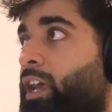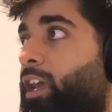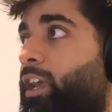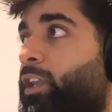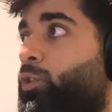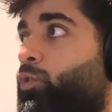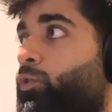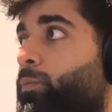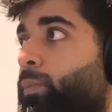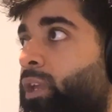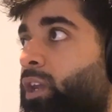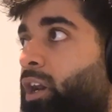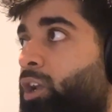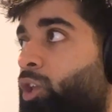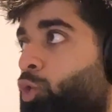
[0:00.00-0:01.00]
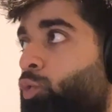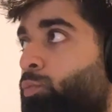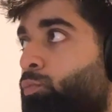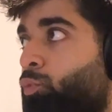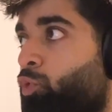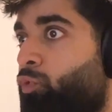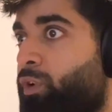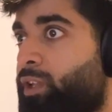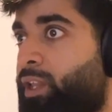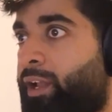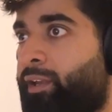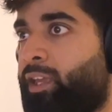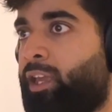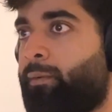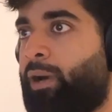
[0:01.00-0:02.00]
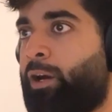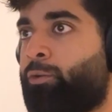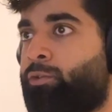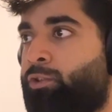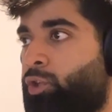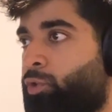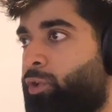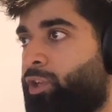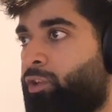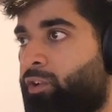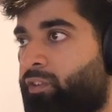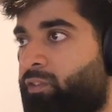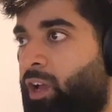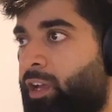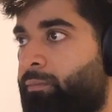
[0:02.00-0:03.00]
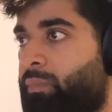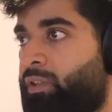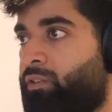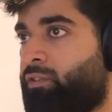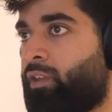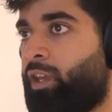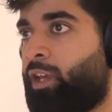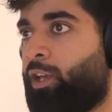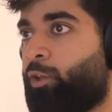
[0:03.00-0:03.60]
It could be a new movie that came out during your assignments.